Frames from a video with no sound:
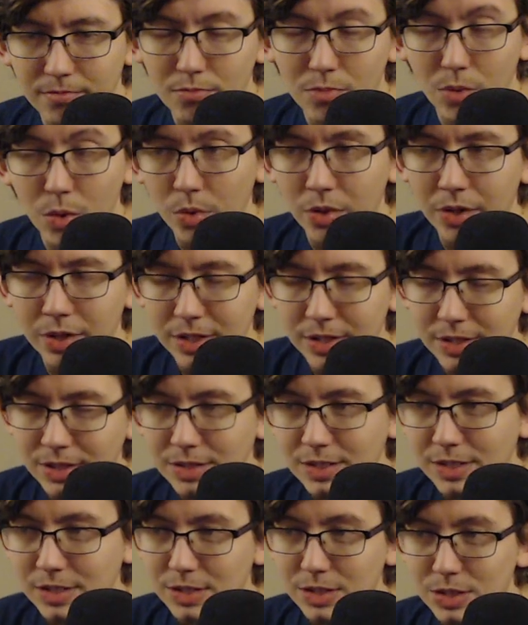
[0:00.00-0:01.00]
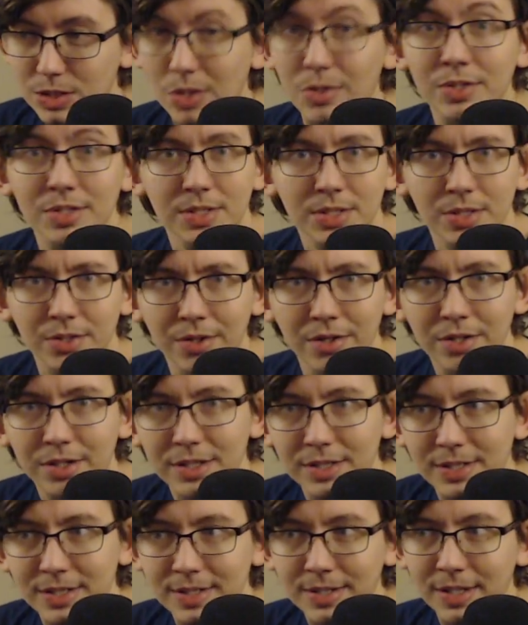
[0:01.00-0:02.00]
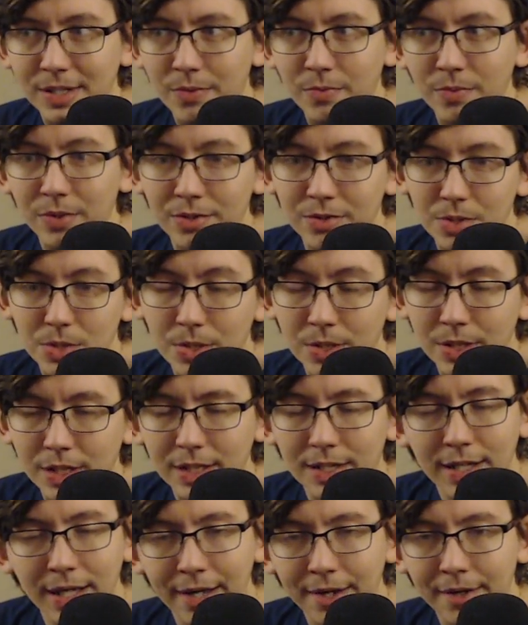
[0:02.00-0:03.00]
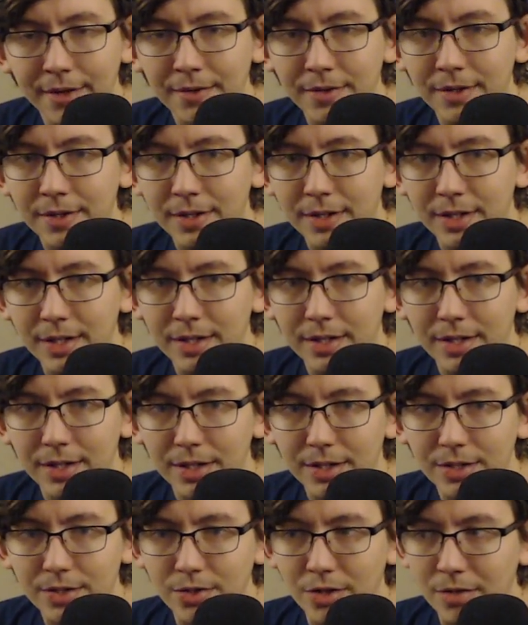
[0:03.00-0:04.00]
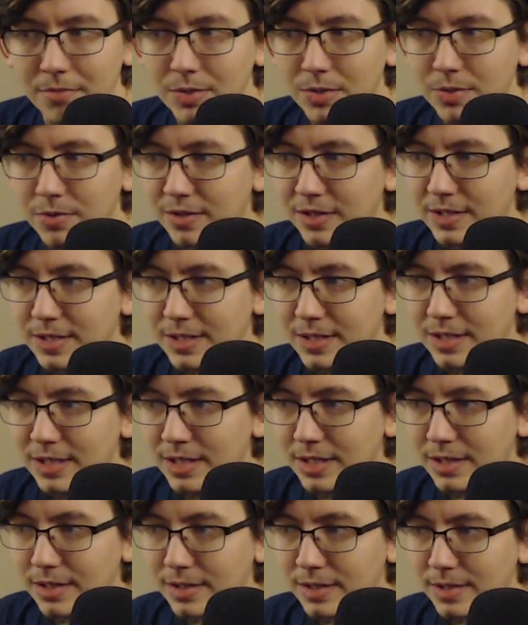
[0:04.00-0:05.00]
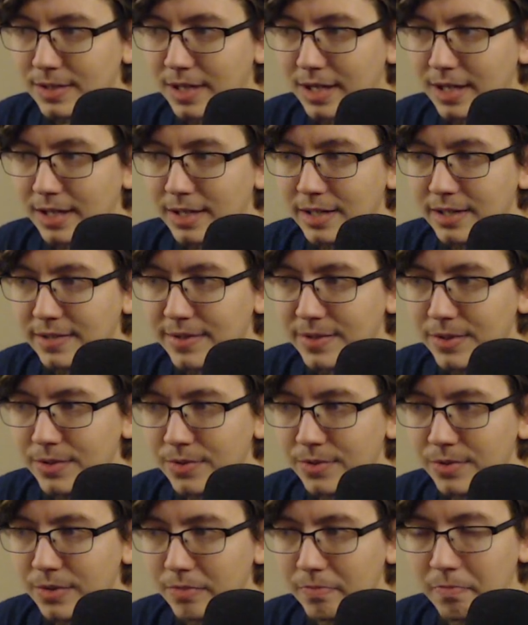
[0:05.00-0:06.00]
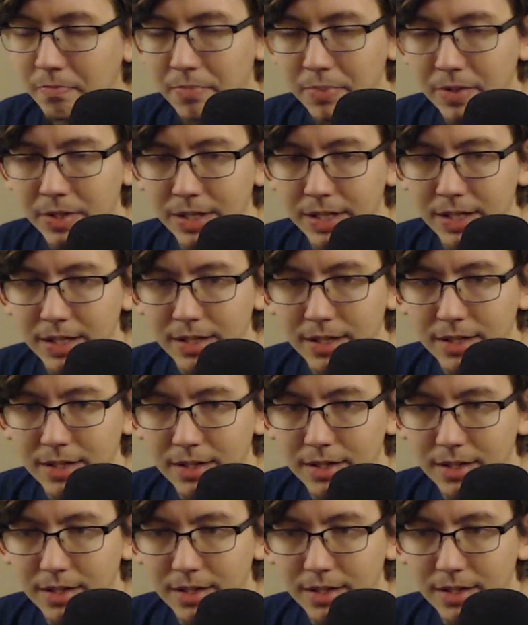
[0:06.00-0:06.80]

more. It starts to hurt, because it's like, well, shit, now I'm doing these things that I need to do, but